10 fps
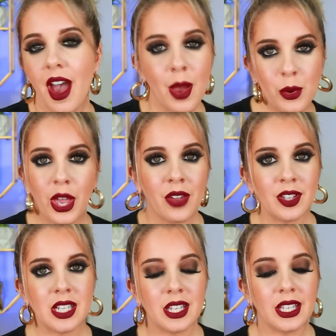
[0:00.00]
I'm okay if
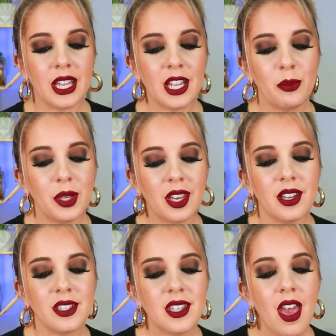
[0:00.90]
I didn't get it
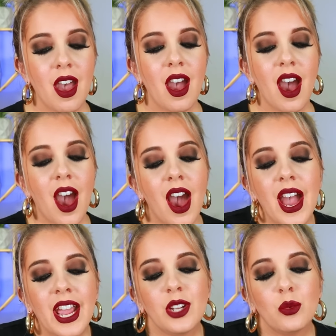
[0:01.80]
because
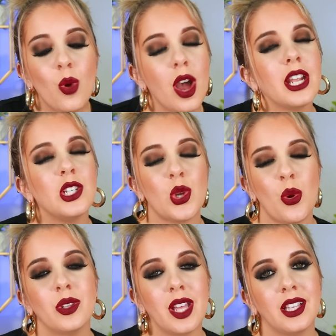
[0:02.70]
I, one, I
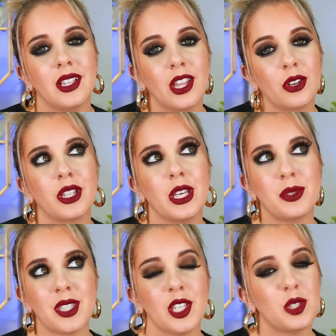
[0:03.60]
don't like glitterly
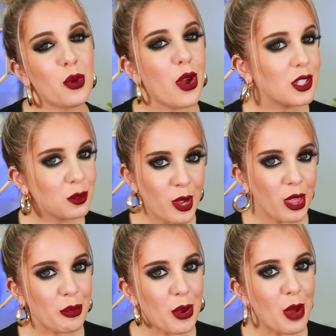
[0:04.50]
obsessed products from
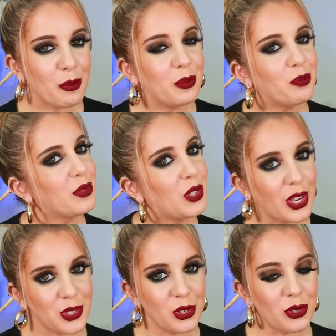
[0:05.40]
ColourPop. You
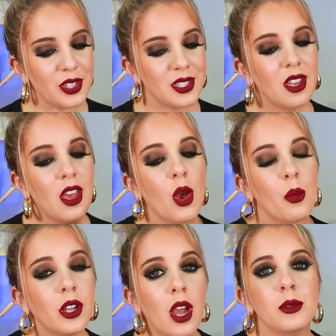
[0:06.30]
guys know this.
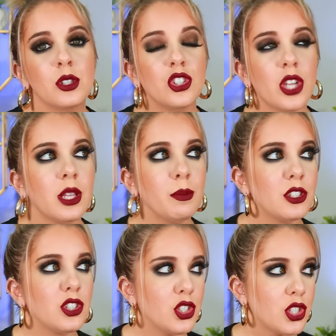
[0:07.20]
When it comes to Jelly
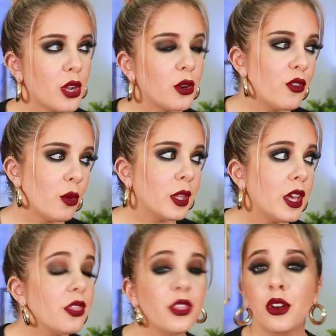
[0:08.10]
Much Shadow
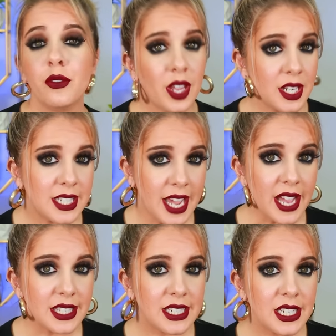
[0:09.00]
Formula, they're
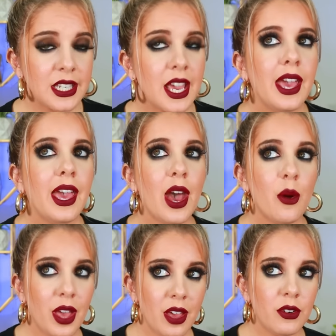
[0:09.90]
fantastic.
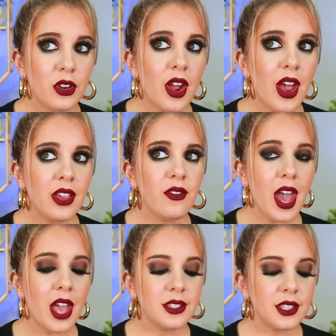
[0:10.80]
However, I have
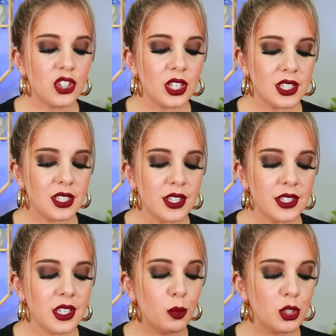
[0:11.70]
had such an
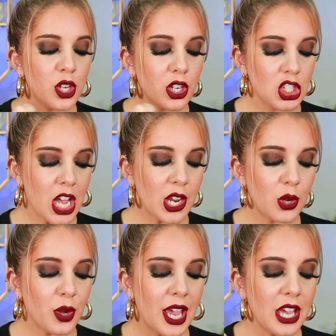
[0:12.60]
extensive Super Shock
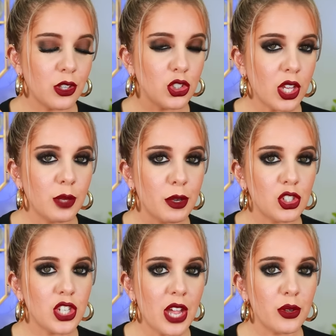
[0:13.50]
Shadow and their Jelly
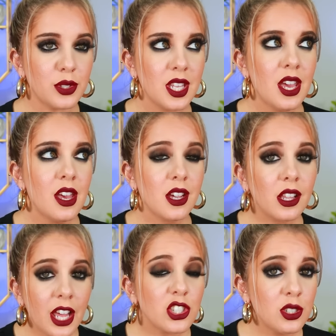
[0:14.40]
Much Shadows
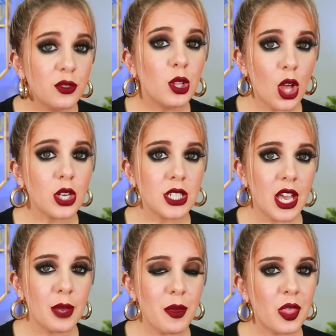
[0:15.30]
collection for a long time.